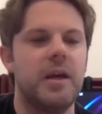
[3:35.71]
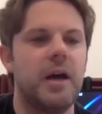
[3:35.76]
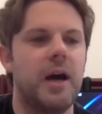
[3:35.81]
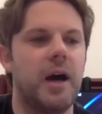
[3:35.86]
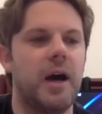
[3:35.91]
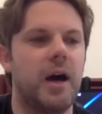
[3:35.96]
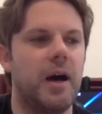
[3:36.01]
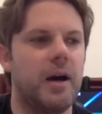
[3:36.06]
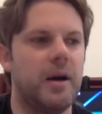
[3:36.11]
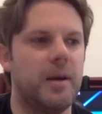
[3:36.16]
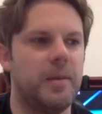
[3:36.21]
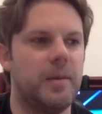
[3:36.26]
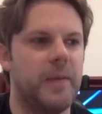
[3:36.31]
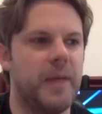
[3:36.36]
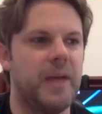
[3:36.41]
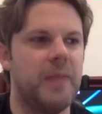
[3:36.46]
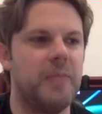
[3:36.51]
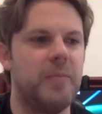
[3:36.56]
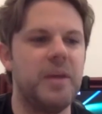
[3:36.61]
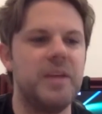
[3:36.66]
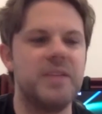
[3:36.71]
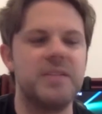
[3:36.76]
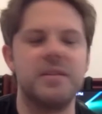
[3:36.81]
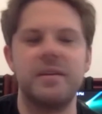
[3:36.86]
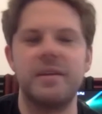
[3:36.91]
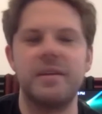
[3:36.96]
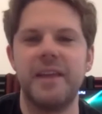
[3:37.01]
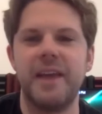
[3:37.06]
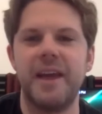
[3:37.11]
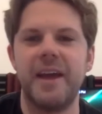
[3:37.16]
And
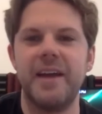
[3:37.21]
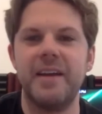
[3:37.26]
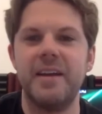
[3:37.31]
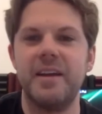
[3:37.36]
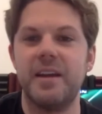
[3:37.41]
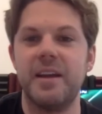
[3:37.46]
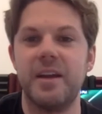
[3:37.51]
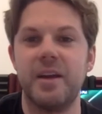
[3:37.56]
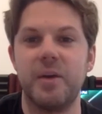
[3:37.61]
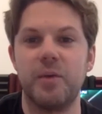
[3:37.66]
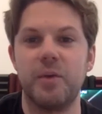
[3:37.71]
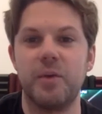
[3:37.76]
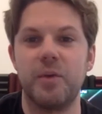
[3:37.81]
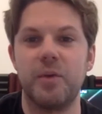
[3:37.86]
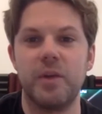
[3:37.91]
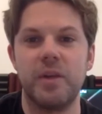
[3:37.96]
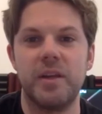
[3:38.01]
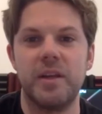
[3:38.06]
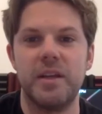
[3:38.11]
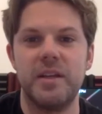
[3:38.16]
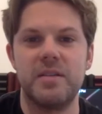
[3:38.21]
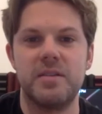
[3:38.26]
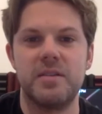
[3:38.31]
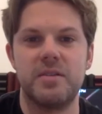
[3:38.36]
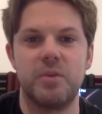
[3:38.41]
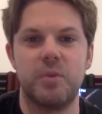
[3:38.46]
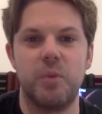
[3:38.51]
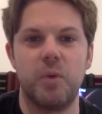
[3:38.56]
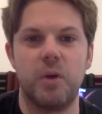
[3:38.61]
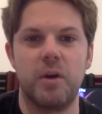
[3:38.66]
basically the idea here really is to
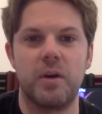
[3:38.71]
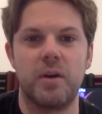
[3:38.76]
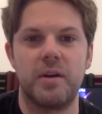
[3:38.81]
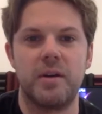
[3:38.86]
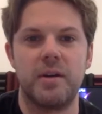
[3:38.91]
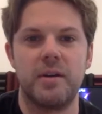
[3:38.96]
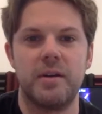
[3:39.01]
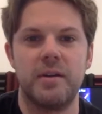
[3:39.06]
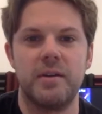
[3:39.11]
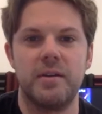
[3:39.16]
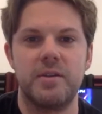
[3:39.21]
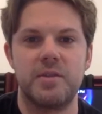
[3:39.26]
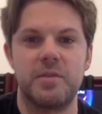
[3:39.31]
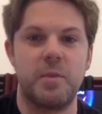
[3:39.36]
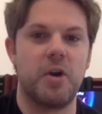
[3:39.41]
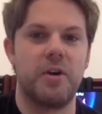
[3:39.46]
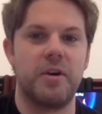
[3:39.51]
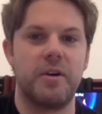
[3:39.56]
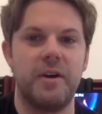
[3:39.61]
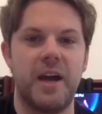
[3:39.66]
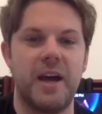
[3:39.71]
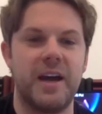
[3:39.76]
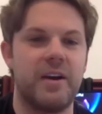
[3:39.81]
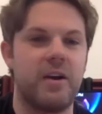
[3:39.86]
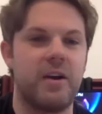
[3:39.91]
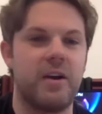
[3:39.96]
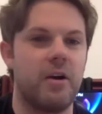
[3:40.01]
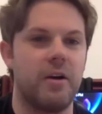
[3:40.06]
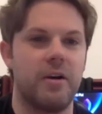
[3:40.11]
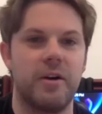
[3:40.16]
work smarter, not
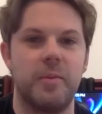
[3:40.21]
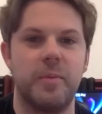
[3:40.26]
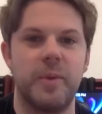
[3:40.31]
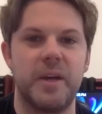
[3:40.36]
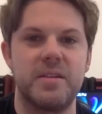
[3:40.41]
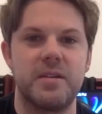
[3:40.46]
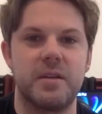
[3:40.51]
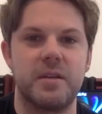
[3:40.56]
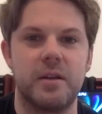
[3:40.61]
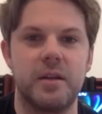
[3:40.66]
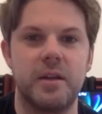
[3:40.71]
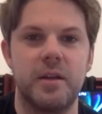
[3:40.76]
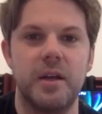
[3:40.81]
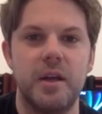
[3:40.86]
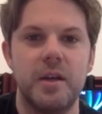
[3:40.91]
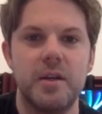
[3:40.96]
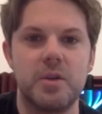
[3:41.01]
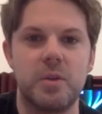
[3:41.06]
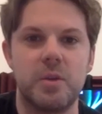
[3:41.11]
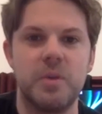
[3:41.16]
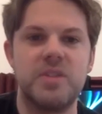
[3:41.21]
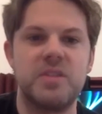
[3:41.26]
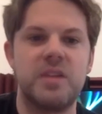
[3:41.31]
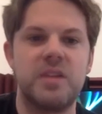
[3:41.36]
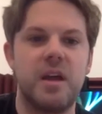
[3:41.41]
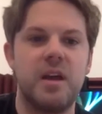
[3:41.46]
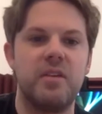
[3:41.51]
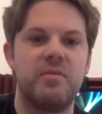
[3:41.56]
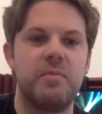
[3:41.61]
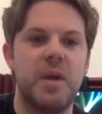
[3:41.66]
harder, basically. So
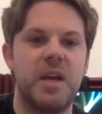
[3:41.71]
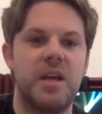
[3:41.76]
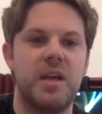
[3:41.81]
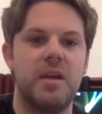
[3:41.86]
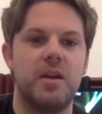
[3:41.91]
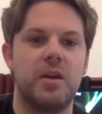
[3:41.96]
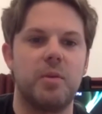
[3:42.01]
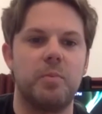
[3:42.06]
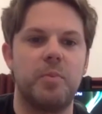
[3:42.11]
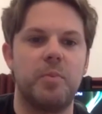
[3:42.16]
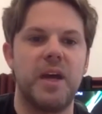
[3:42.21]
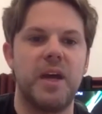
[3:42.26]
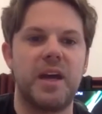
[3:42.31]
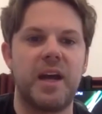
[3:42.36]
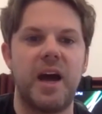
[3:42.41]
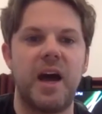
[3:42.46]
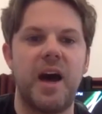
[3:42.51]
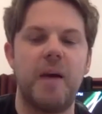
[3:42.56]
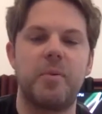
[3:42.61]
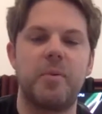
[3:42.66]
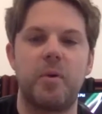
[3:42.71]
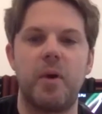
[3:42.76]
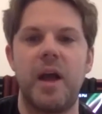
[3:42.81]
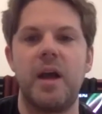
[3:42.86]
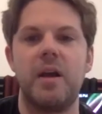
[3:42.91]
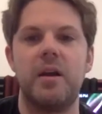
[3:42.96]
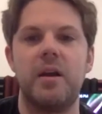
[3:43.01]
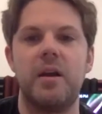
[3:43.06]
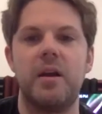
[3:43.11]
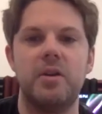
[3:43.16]
instead of making your pick hop
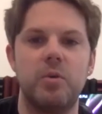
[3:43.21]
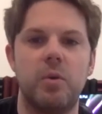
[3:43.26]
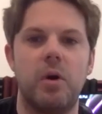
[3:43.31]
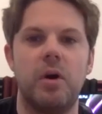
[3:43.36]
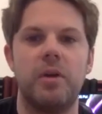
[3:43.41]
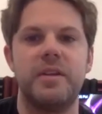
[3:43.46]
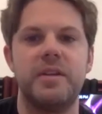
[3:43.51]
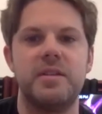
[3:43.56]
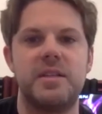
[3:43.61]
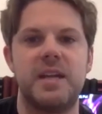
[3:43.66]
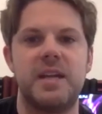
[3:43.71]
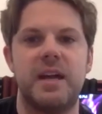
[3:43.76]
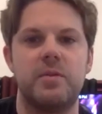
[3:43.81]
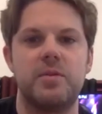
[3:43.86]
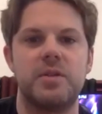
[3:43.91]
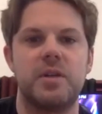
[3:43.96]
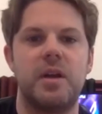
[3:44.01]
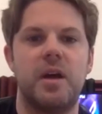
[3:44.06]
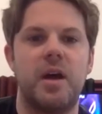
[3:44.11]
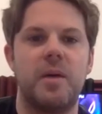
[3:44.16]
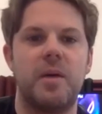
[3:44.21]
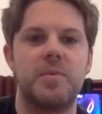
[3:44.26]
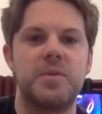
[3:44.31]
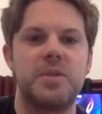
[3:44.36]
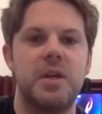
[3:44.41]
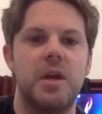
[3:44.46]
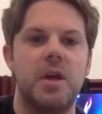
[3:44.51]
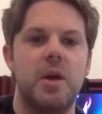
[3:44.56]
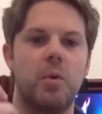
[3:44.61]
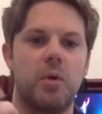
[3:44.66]
around and do all these downs and
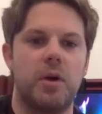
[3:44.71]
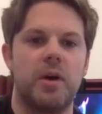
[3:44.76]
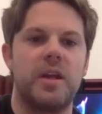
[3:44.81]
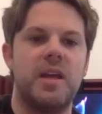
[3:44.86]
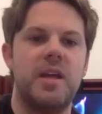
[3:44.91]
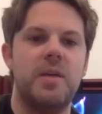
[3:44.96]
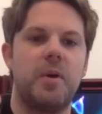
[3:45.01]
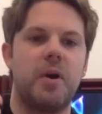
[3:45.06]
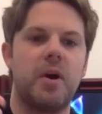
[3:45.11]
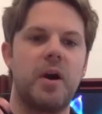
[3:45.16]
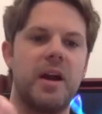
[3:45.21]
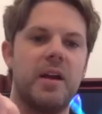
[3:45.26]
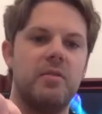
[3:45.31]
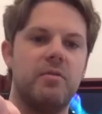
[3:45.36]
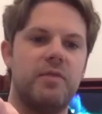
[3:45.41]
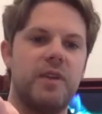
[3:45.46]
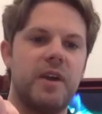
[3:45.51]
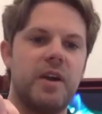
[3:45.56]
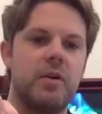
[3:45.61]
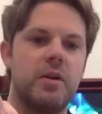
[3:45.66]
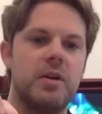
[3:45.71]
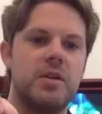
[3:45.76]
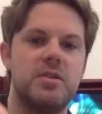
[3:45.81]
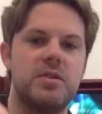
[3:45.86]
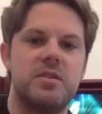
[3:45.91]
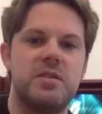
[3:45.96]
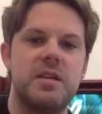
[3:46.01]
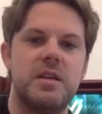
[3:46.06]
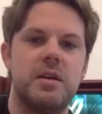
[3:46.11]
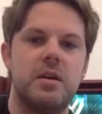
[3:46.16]
ups, we're going to keep our hand very
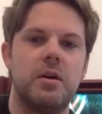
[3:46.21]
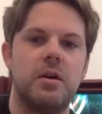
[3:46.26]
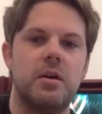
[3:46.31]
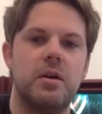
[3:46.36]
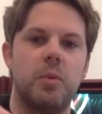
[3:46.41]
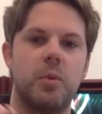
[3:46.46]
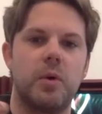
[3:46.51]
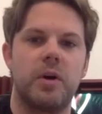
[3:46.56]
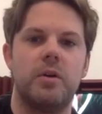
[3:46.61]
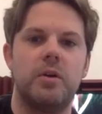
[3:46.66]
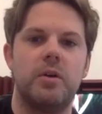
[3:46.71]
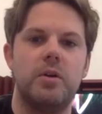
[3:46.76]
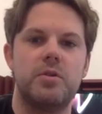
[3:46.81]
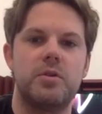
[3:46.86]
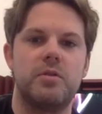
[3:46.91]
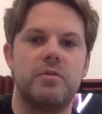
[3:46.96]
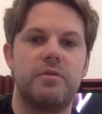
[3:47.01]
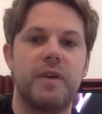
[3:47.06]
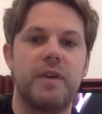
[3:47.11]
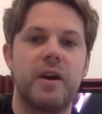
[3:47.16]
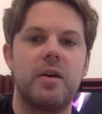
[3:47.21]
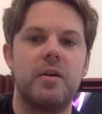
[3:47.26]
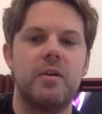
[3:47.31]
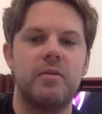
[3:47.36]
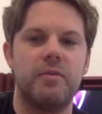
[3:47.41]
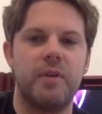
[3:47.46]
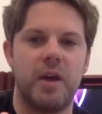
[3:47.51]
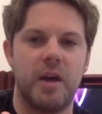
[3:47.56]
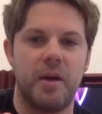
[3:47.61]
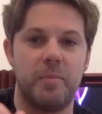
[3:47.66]
still. We're going to use a
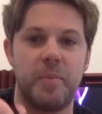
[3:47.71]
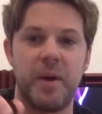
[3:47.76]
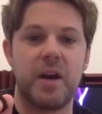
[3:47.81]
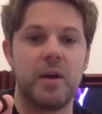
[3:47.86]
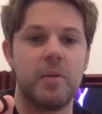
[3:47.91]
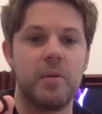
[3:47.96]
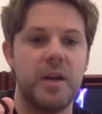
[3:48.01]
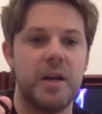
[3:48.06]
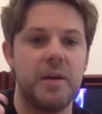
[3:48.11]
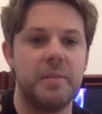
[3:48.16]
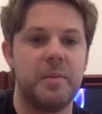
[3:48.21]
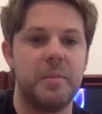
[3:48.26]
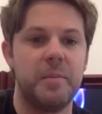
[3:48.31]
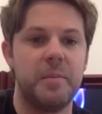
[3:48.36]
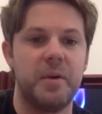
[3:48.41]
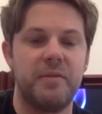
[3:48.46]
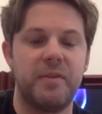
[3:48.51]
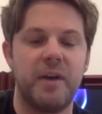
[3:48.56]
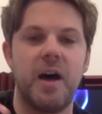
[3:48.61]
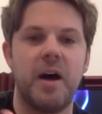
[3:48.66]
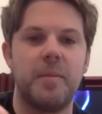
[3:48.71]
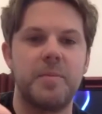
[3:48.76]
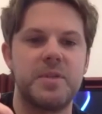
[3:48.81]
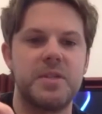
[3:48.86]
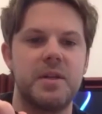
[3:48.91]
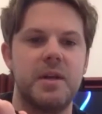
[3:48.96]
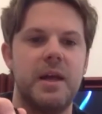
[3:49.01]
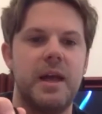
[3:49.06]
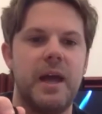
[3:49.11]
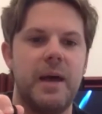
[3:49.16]
bare minimum of
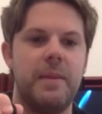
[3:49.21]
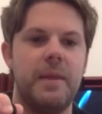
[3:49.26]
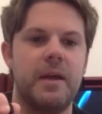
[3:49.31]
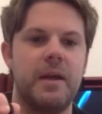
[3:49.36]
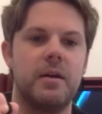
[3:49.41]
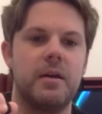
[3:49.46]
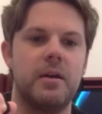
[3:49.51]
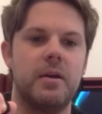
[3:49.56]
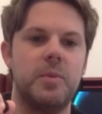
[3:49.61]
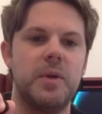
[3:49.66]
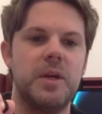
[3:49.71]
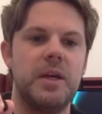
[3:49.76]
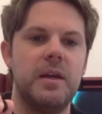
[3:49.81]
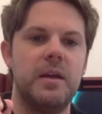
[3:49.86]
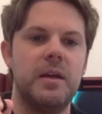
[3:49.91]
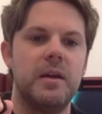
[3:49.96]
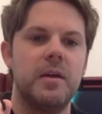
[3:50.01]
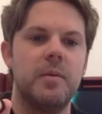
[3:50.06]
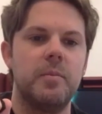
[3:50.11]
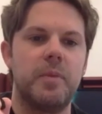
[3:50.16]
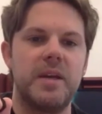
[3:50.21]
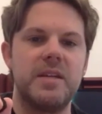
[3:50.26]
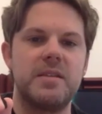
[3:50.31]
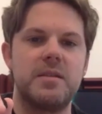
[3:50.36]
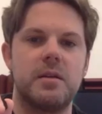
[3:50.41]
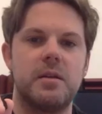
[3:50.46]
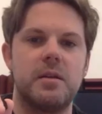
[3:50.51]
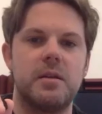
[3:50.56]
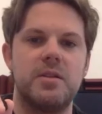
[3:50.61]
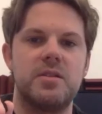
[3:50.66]
ups and then going to be
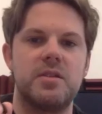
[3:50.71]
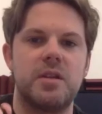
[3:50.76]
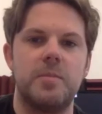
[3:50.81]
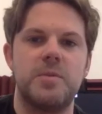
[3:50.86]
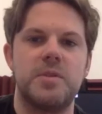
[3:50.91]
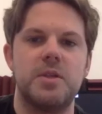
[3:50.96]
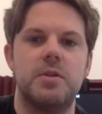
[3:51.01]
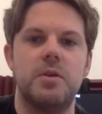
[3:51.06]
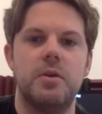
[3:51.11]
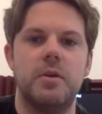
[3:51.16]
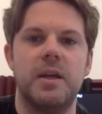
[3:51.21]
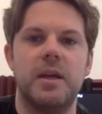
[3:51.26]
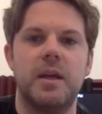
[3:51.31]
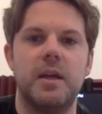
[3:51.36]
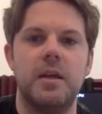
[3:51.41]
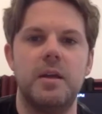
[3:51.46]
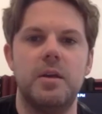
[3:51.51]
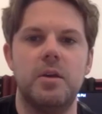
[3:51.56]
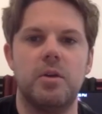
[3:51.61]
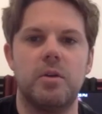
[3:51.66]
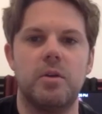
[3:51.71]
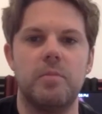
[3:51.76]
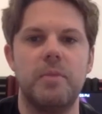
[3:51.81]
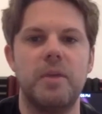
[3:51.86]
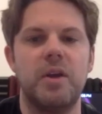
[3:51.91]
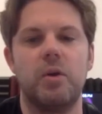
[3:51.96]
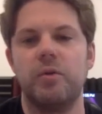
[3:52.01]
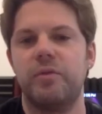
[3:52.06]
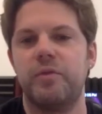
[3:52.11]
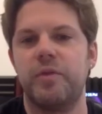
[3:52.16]
basically substituting in your
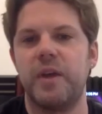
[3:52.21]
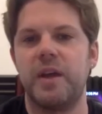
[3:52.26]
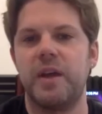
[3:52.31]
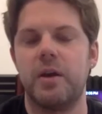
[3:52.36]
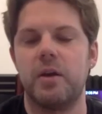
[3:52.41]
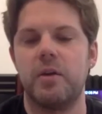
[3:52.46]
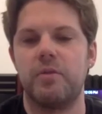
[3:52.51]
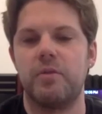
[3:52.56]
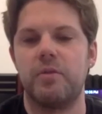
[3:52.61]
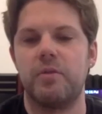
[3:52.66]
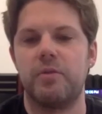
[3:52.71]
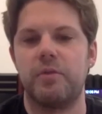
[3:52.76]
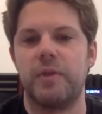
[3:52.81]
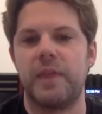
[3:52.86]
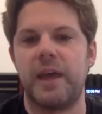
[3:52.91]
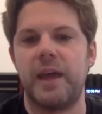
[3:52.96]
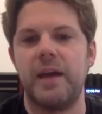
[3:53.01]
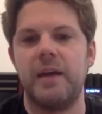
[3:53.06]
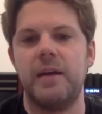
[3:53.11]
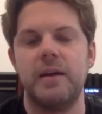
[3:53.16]
middle finger for that.